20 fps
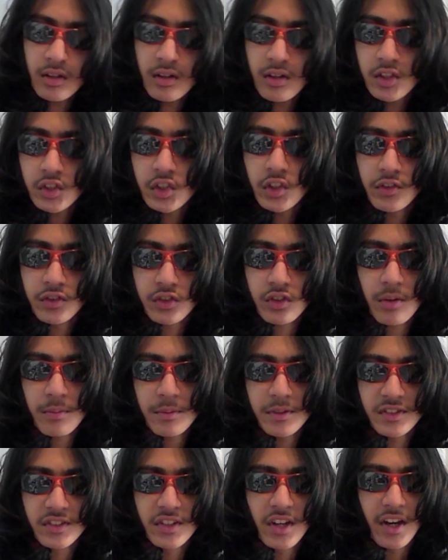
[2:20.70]
So, script
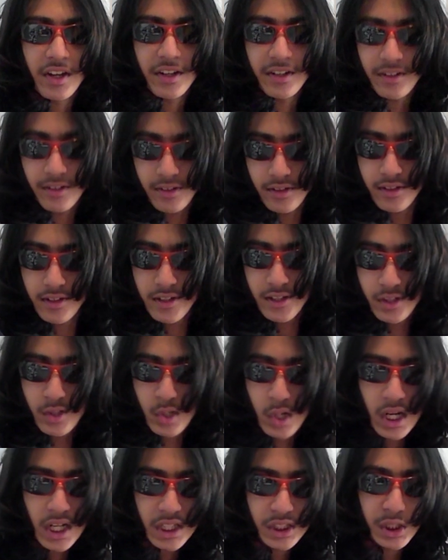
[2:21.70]
is done.
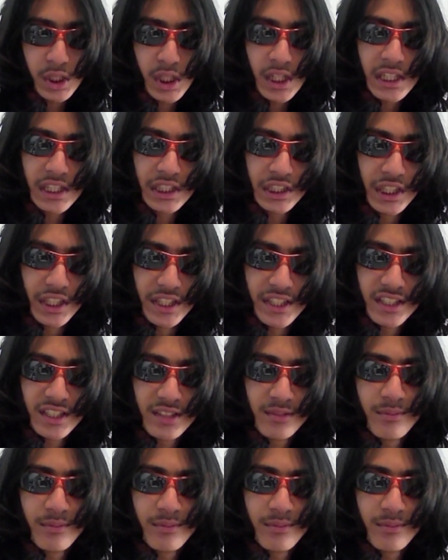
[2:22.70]
Congratulations!